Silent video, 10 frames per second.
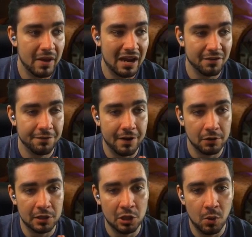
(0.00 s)
at a
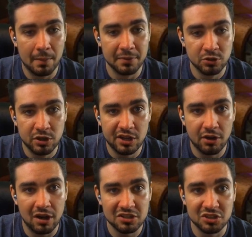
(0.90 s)
fairly low opportunity
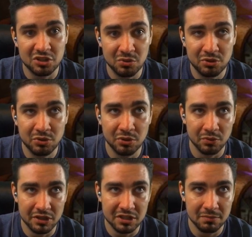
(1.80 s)
cost due to the
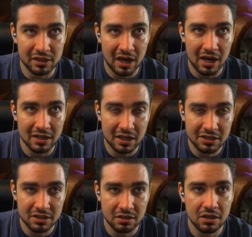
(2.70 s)
reasonably high
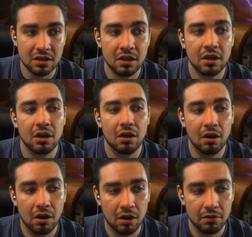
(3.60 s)
density
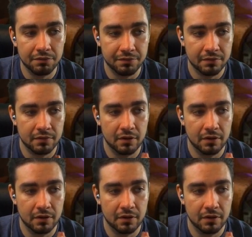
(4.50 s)
of